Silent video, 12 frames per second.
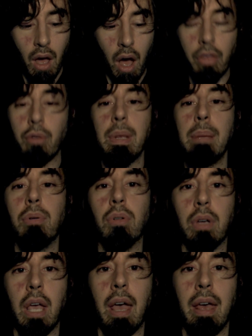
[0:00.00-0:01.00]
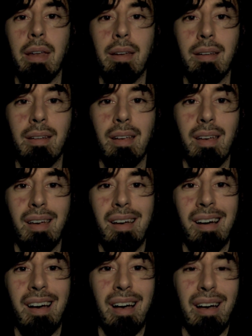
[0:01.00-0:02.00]
other people can
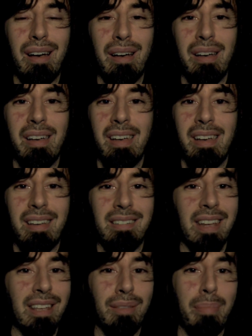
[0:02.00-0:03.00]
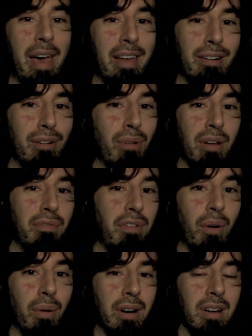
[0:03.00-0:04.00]
um, take the banner and run
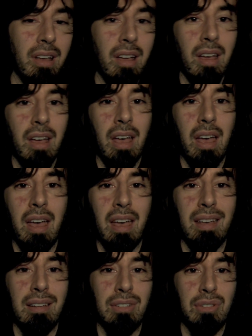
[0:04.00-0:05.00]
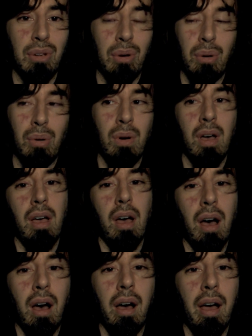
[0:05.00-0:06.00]
forward. And so
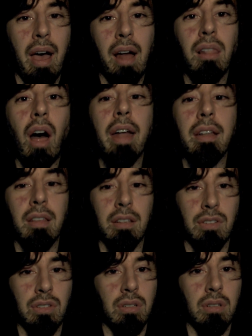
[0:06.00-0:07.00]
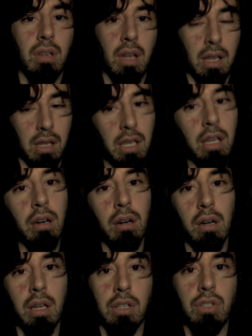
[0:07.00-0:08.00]
uh, a lot of this
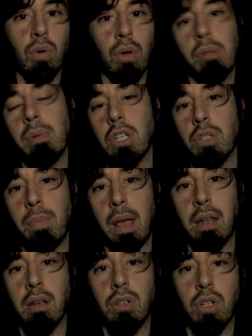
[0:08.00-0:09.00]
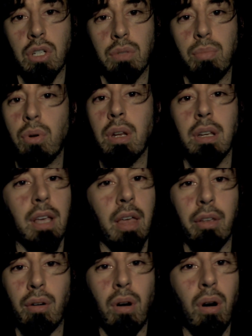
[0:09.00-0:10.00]
year is going to be spent just putting
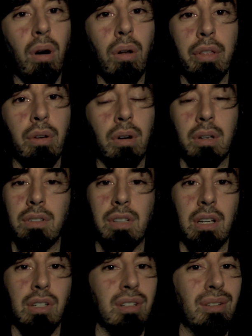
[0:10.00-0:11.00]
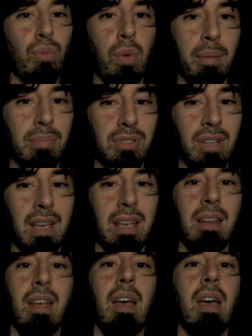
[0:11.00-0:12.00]
together all the organization, the website,